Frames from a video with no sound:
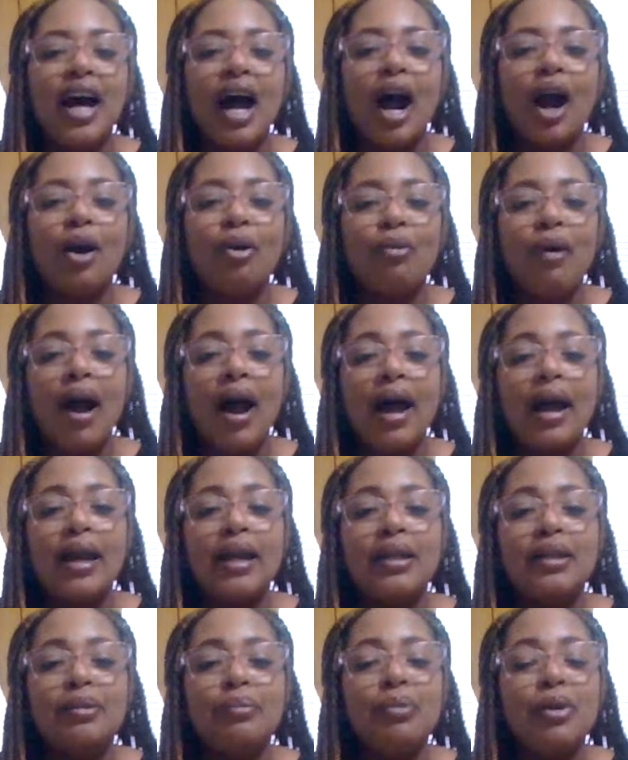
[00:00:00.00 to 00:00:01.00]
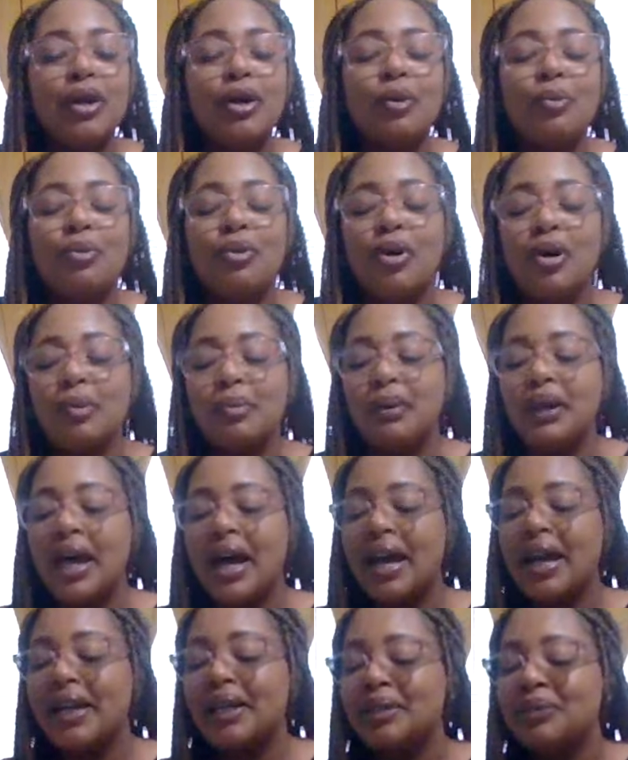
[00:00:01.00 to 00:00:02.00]
All right, pure point
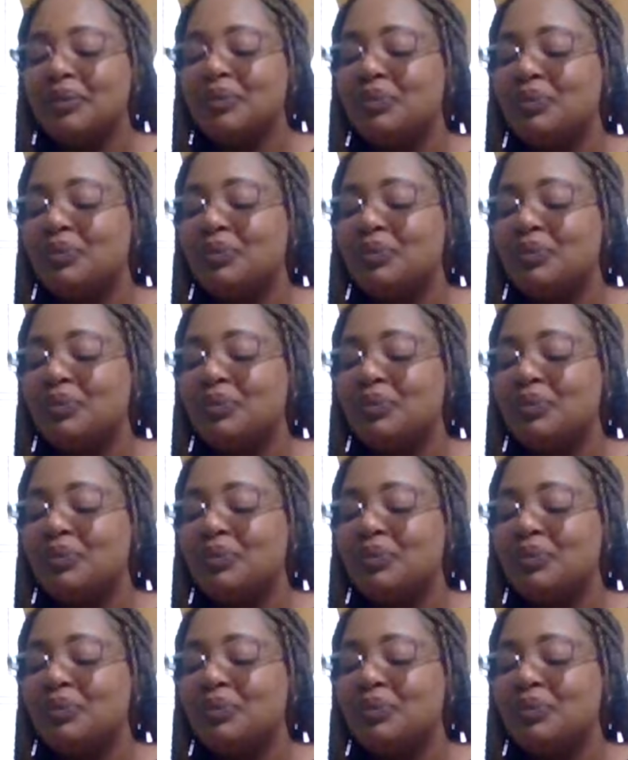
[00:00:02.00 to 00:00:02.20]
blank.